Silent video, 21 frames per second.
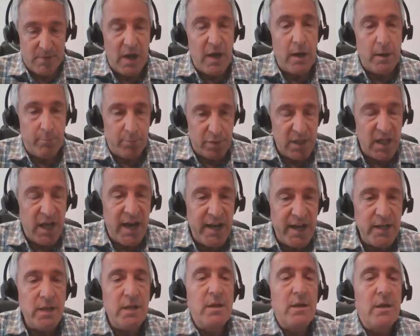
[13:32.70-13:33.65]

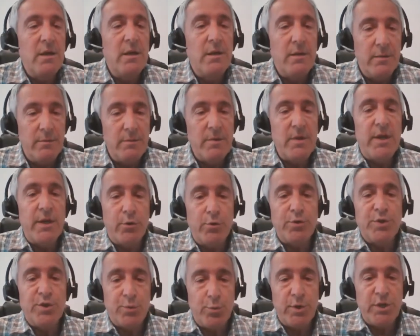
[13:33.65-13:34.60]
applied,
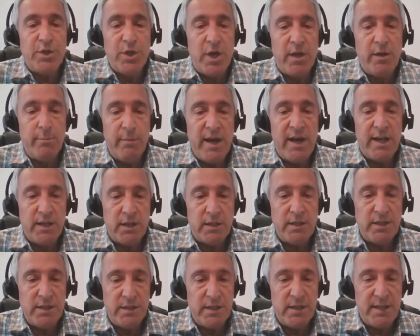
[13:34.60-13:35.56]
it'll switch
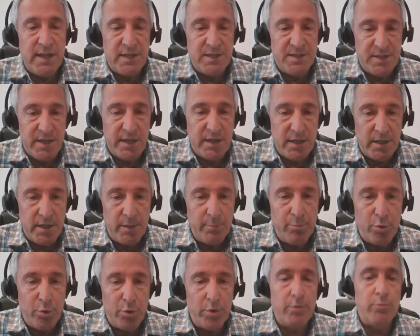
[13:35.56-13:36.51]
automatically to that second
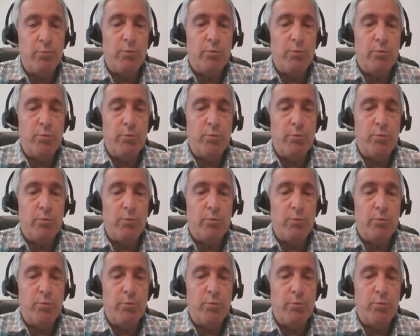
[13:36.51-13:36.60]
input.